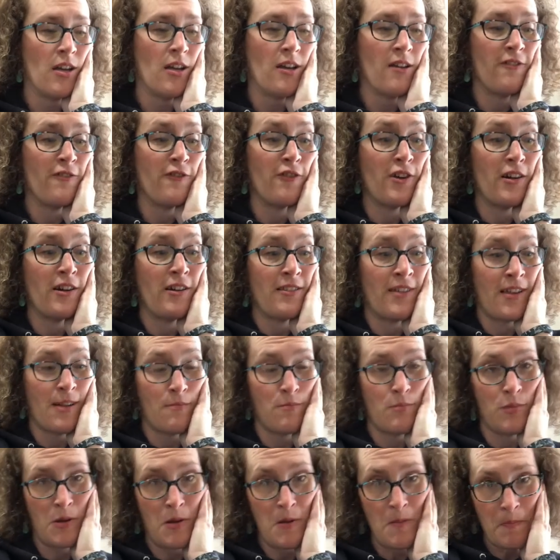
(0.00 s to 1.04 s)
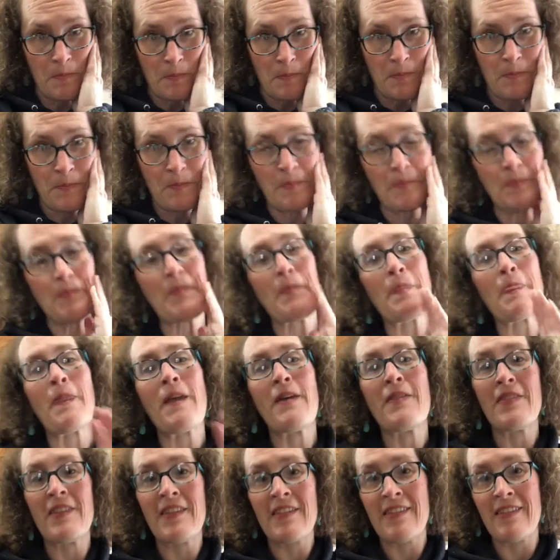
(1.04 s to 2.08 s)
For example,
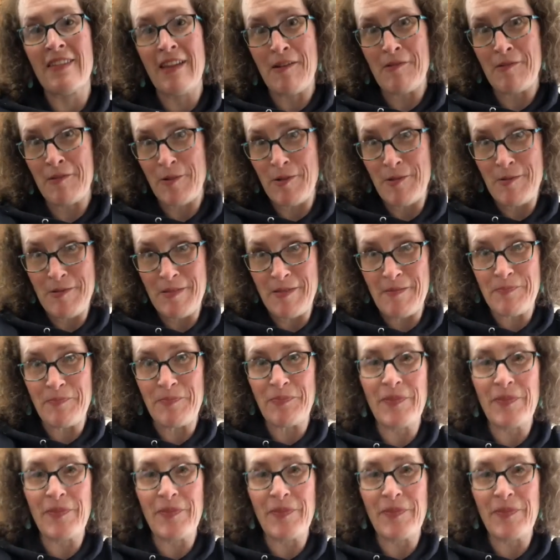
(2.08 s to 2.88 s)
this is how it goes.